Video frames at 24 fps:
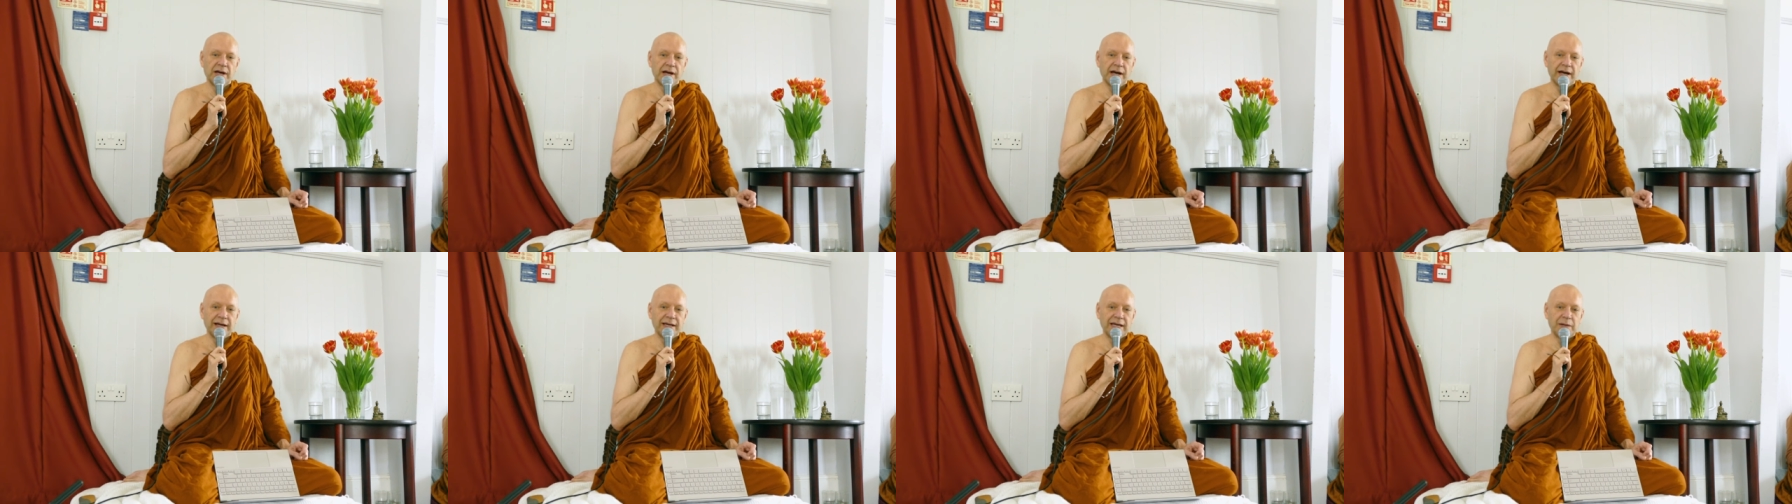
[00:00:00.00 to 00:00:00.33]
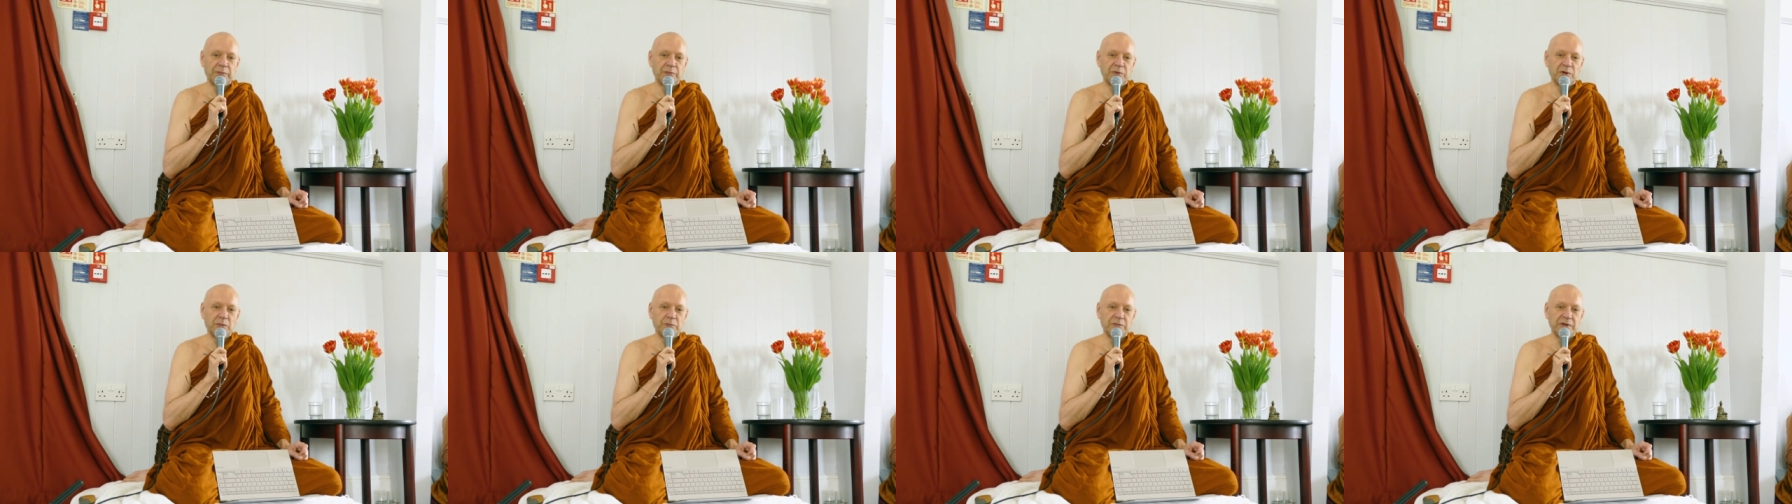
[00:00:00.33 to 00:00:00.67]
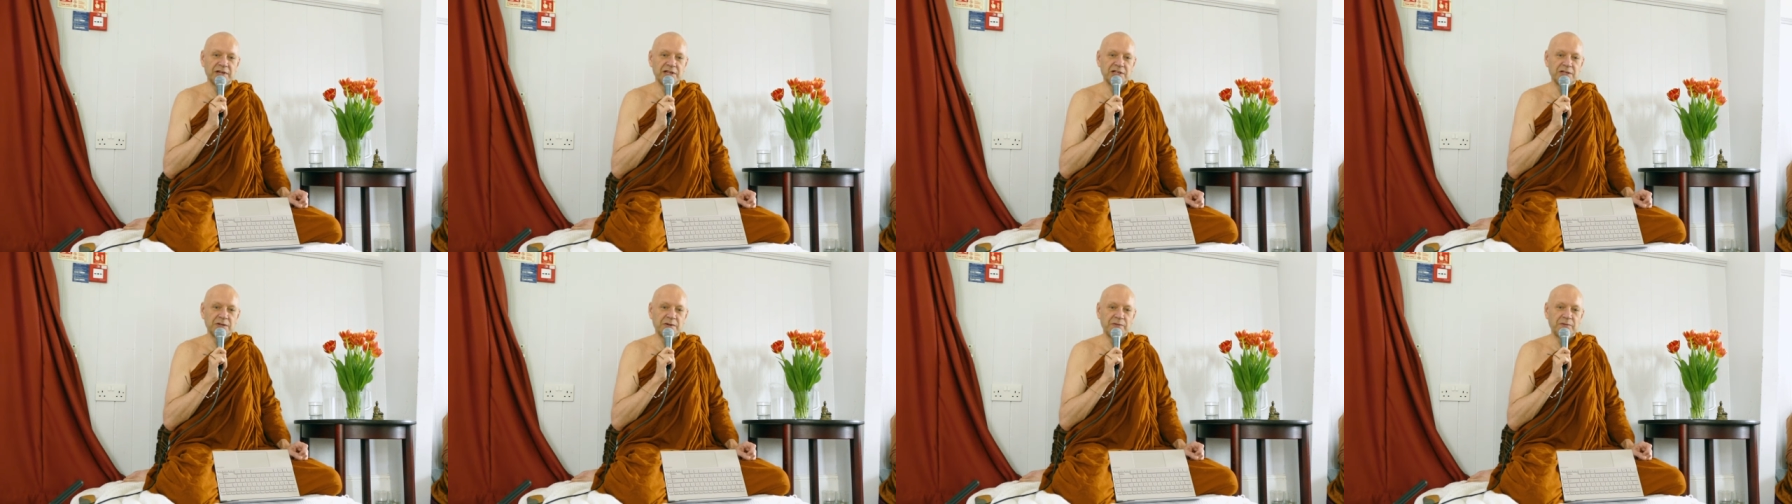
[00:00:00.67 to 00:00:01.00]
I get
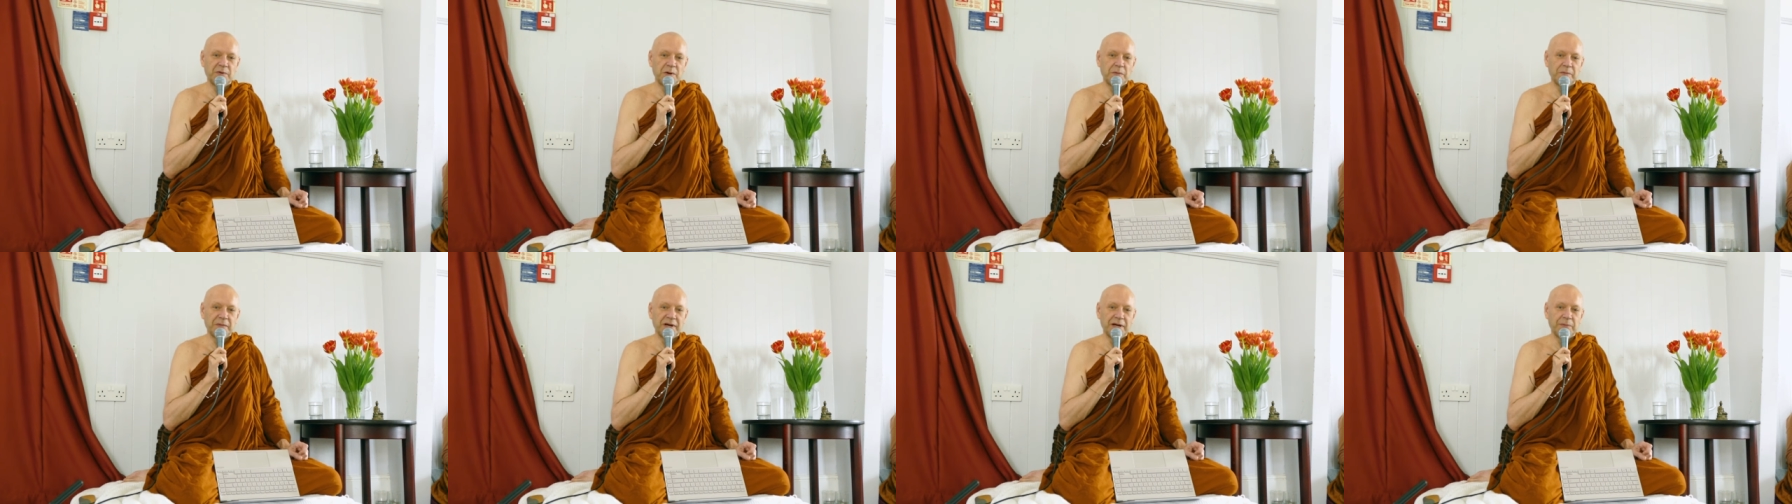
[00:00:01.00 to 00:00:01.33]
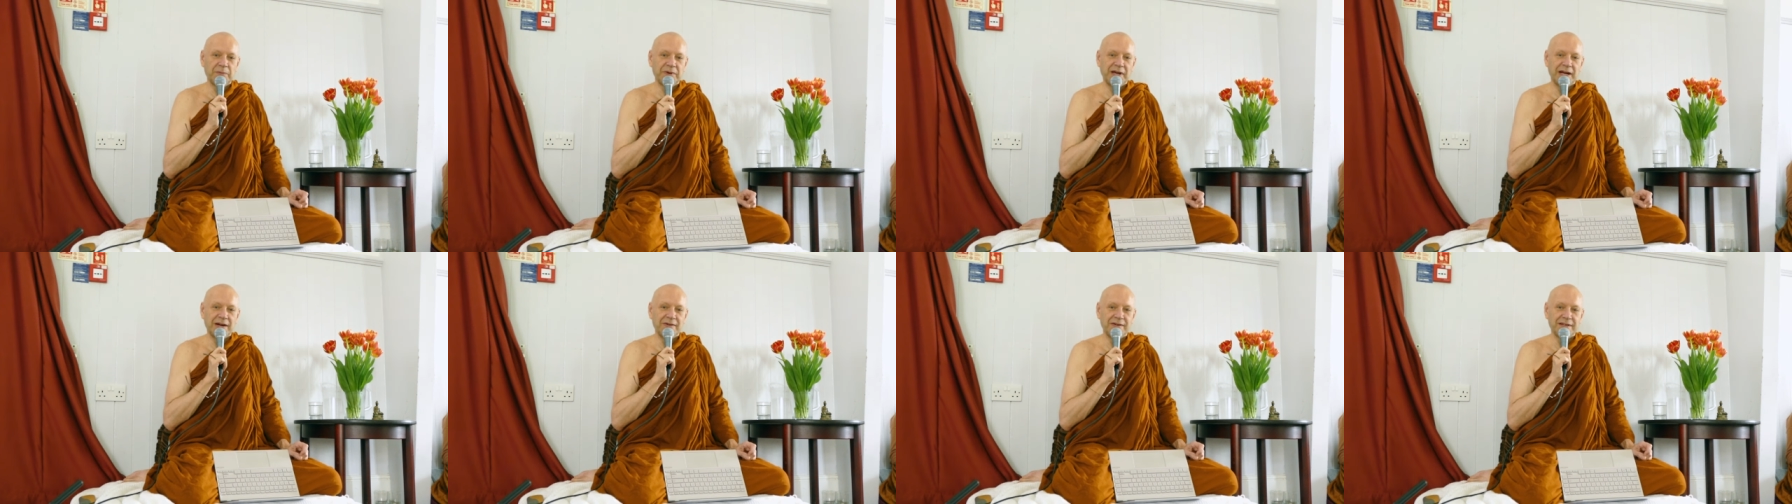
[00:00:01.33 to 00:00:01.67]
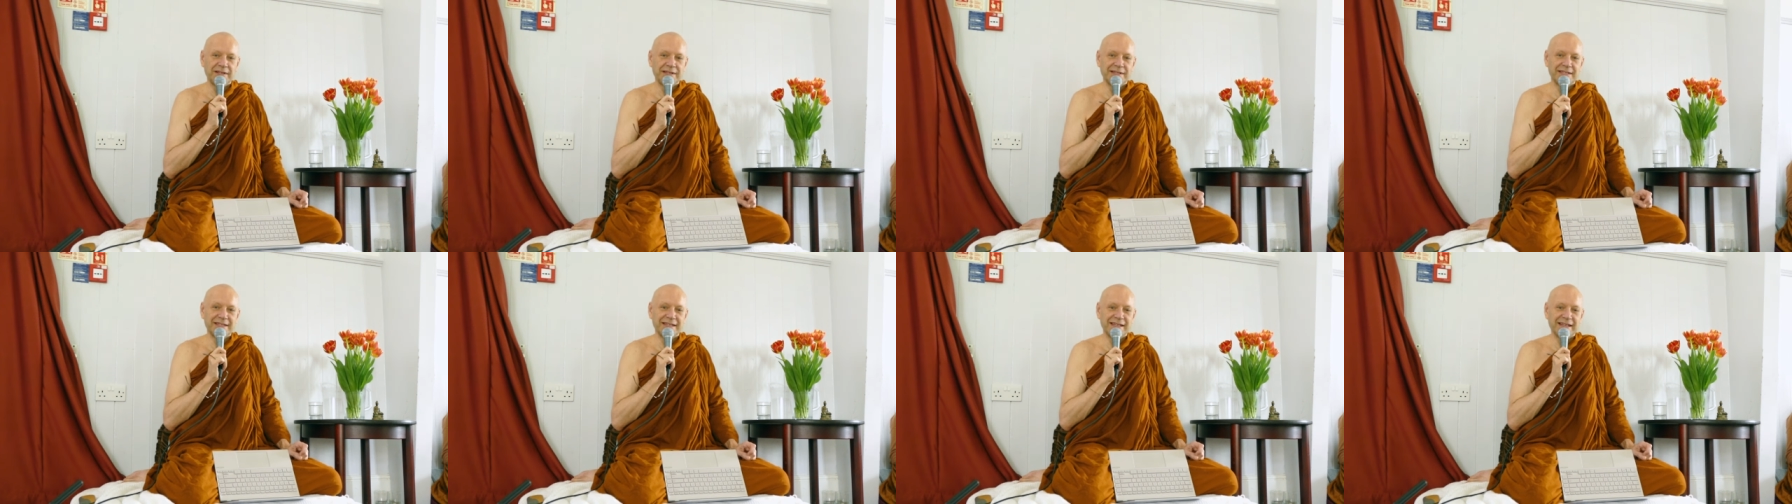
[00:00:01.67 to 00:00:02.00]
permission from my
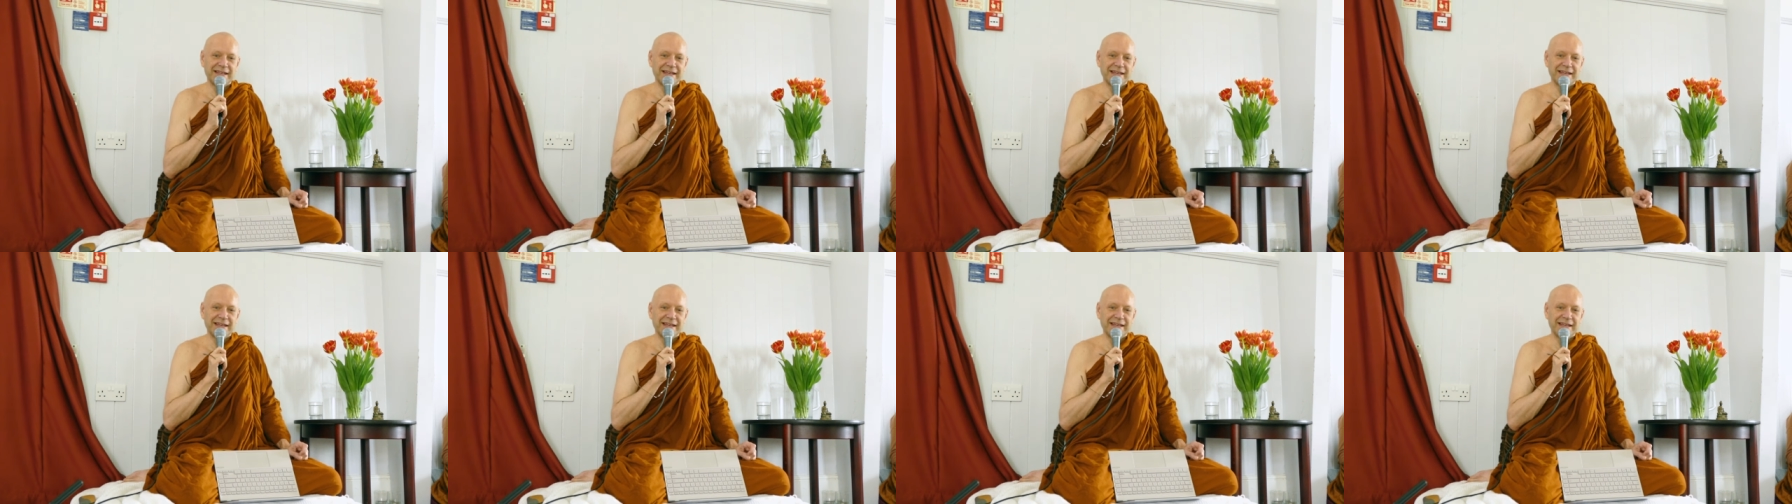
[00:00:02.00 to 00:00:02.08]
parents